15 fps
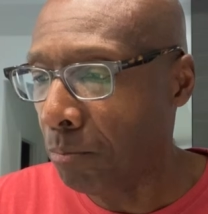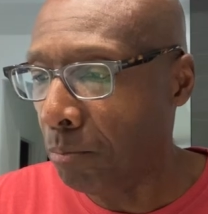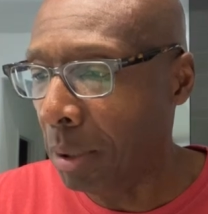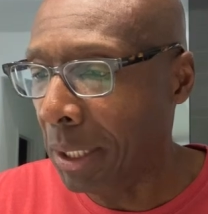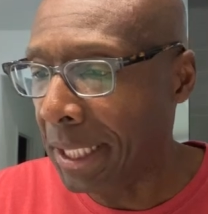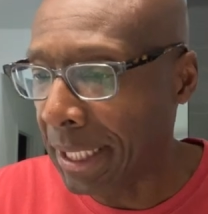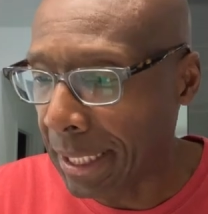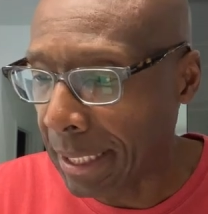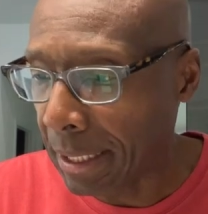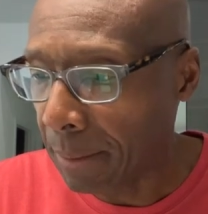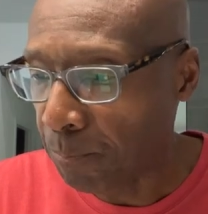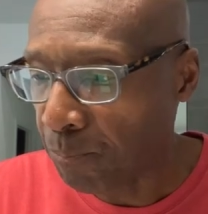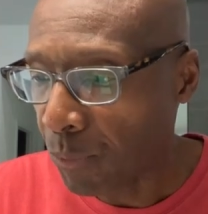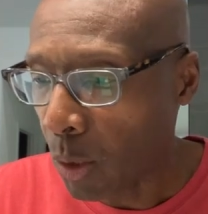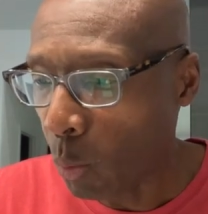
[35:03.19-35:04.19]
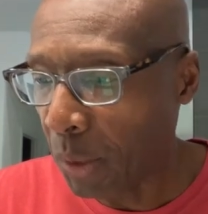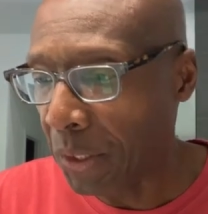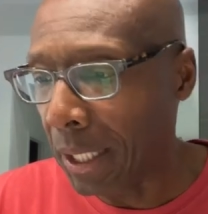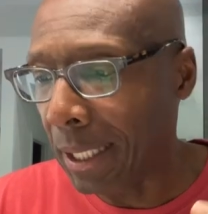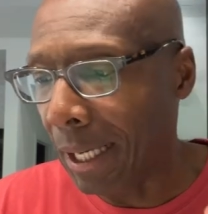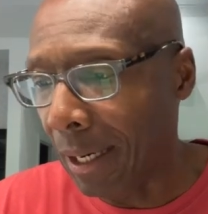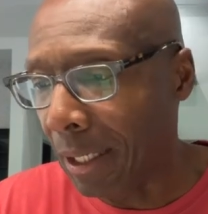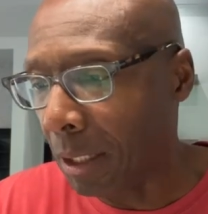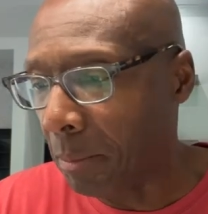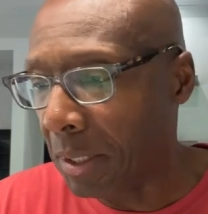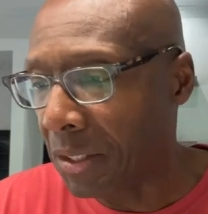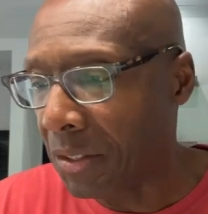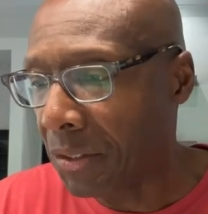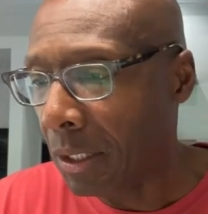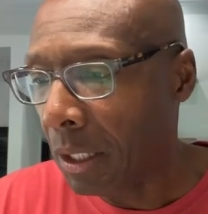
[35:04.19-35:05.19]
bleak, with
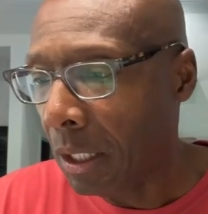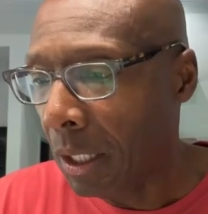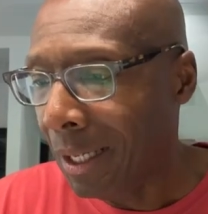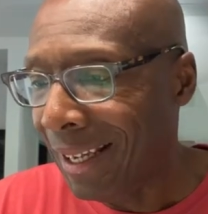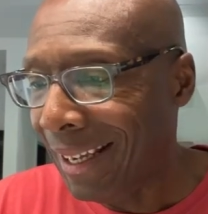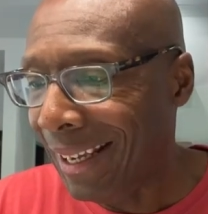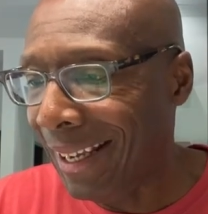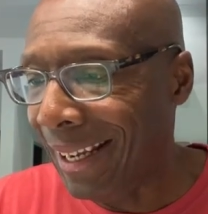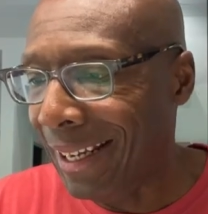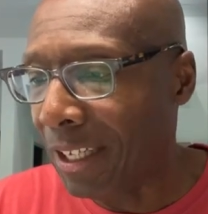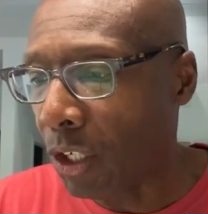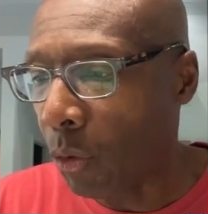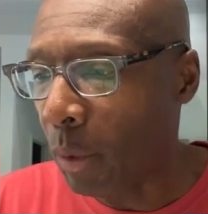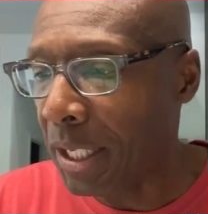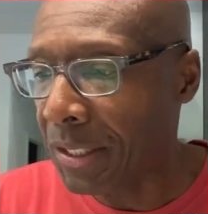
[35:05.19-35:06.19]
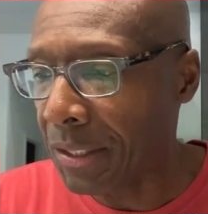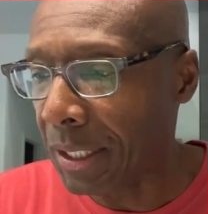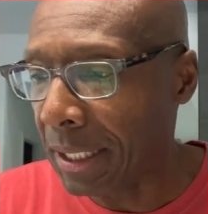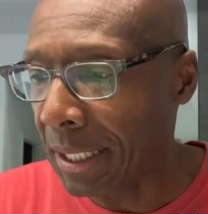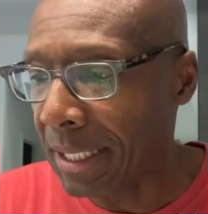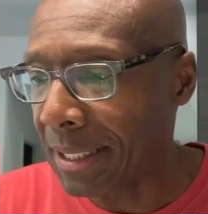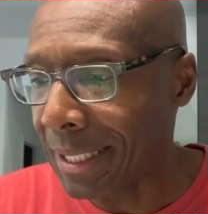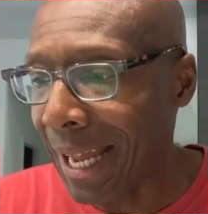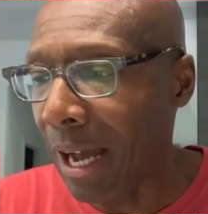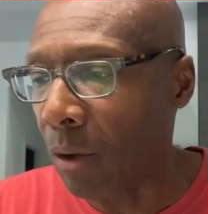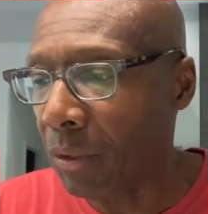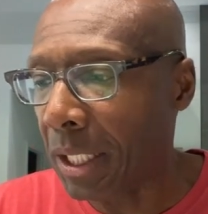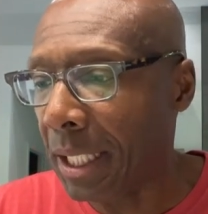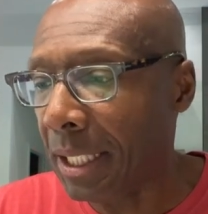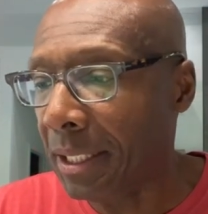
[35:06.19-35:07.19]
economists increasingly
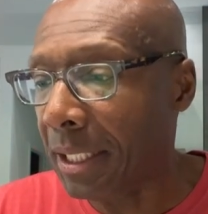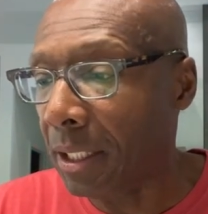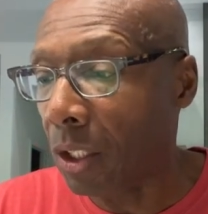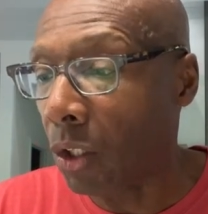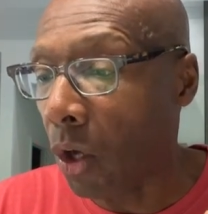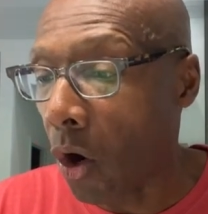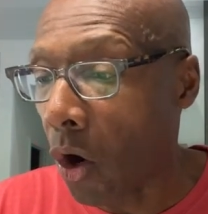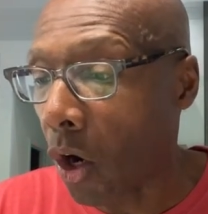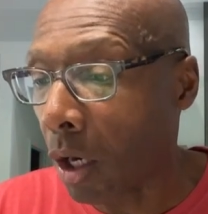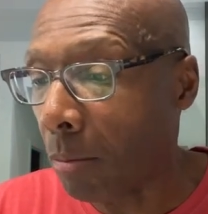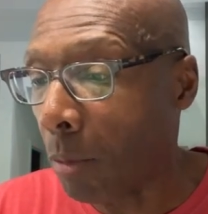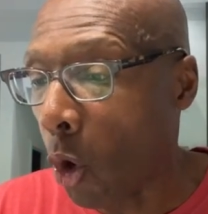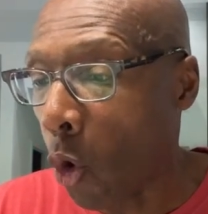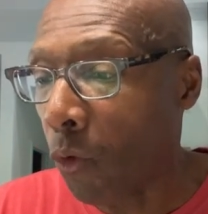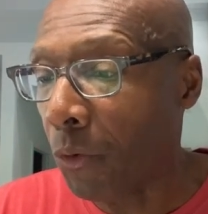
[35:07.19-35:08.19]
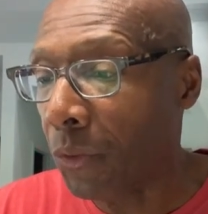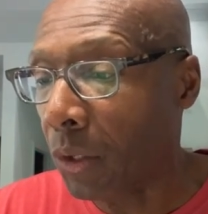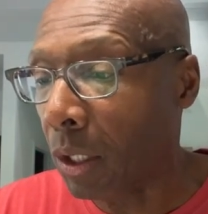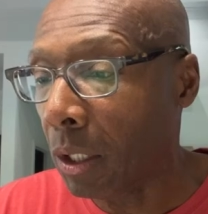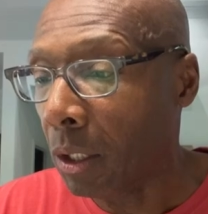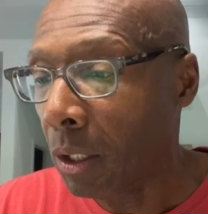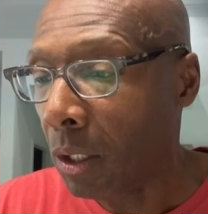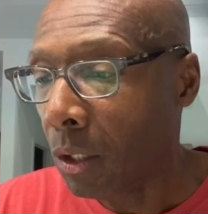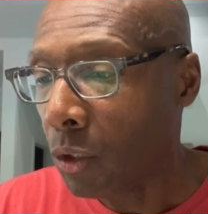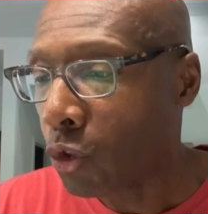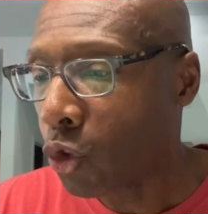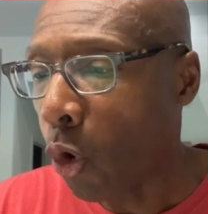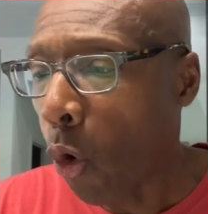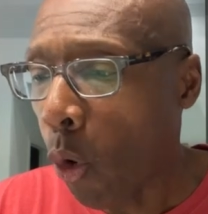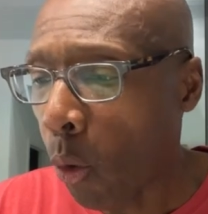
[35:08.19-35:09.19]
sounding the alarm over the
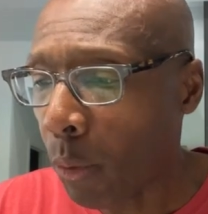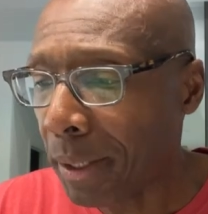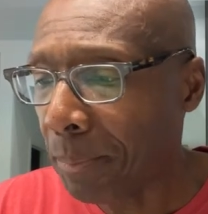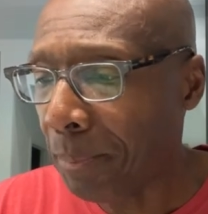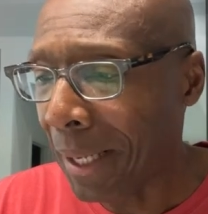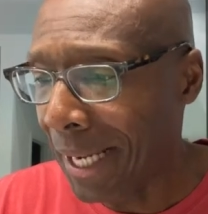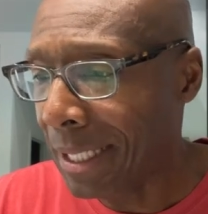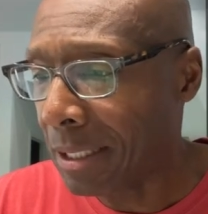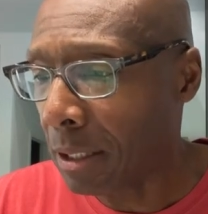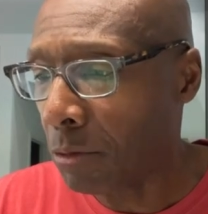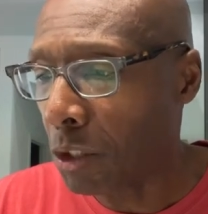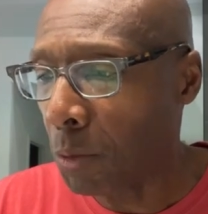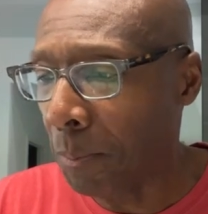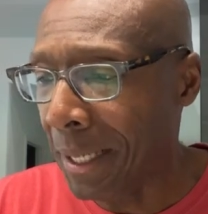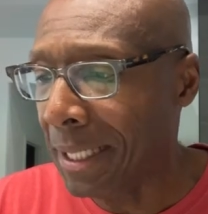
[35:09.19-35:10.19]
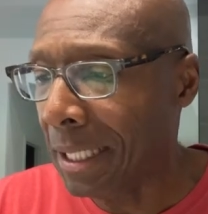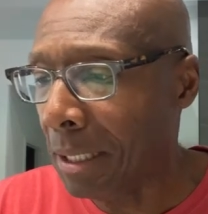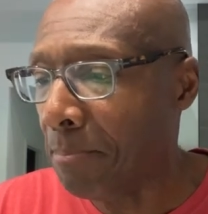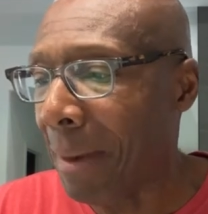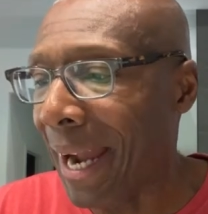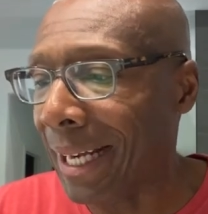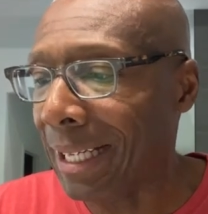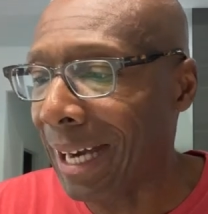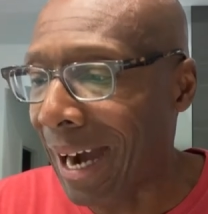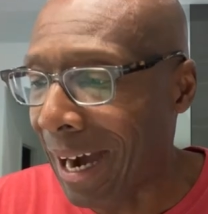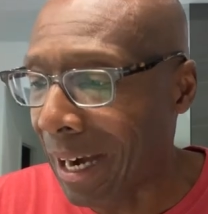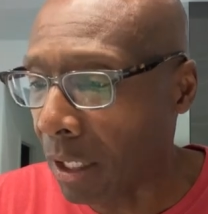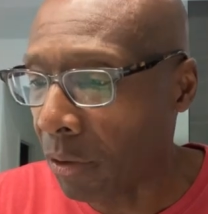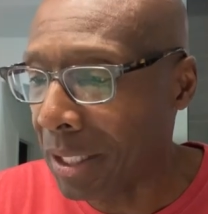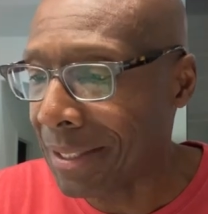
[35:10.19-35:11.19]
torrid pace of spending by
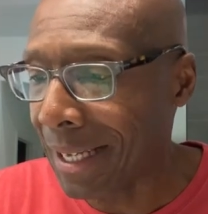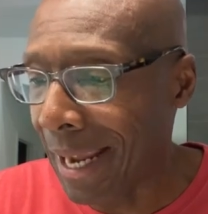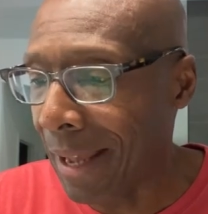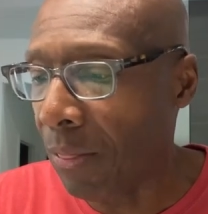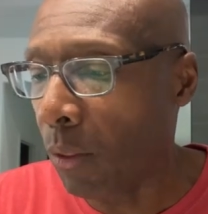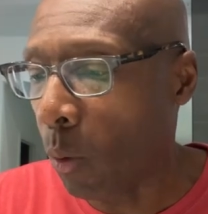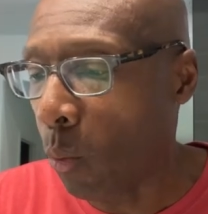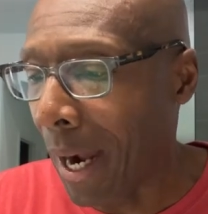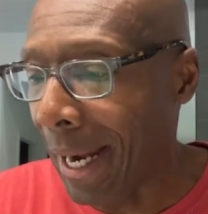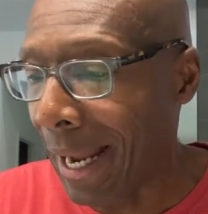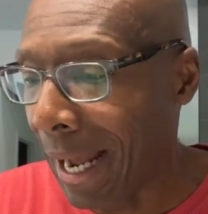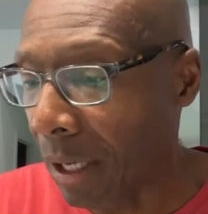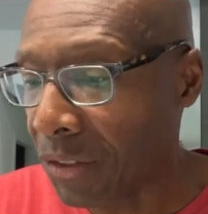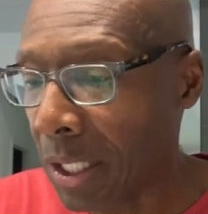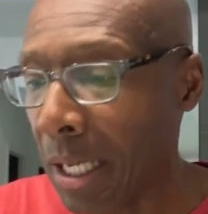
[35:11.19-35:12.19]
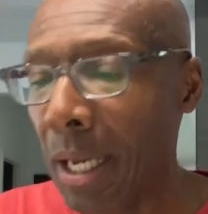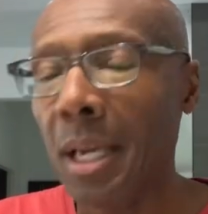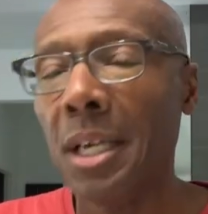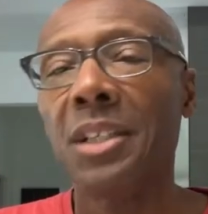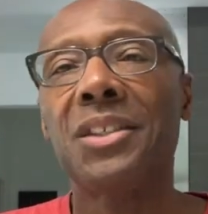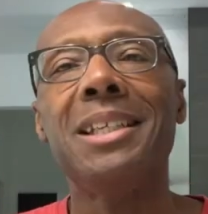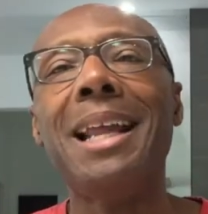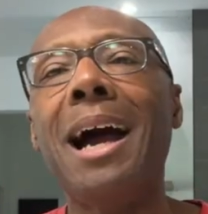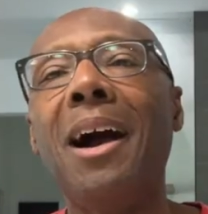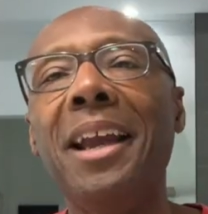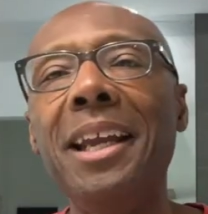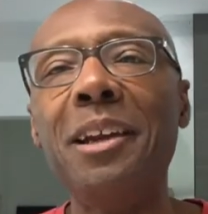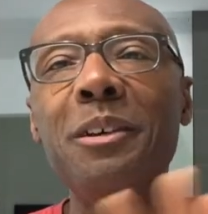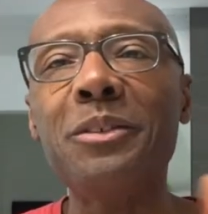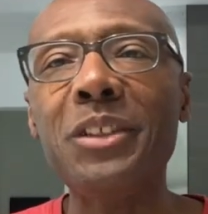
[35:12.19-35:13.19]
Congress and the White House. See, now
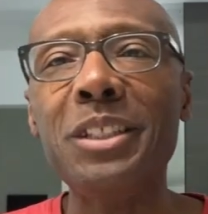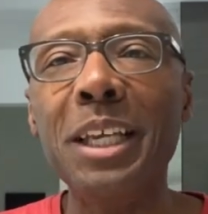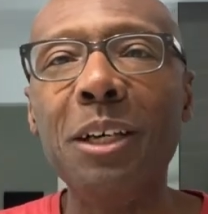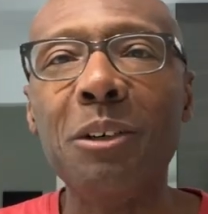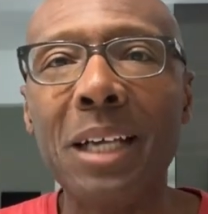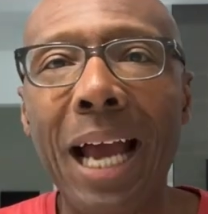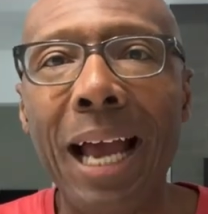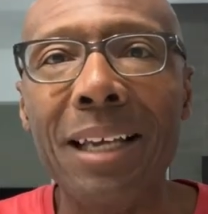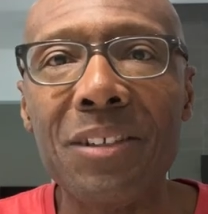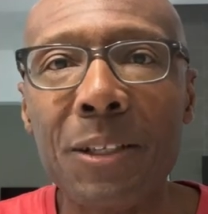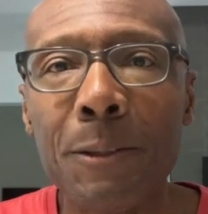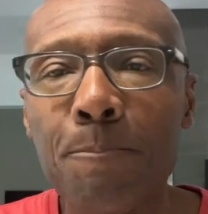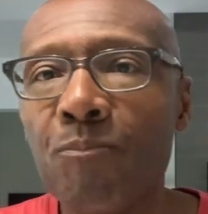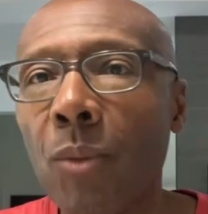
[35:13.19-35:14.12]
here's the deal, guys.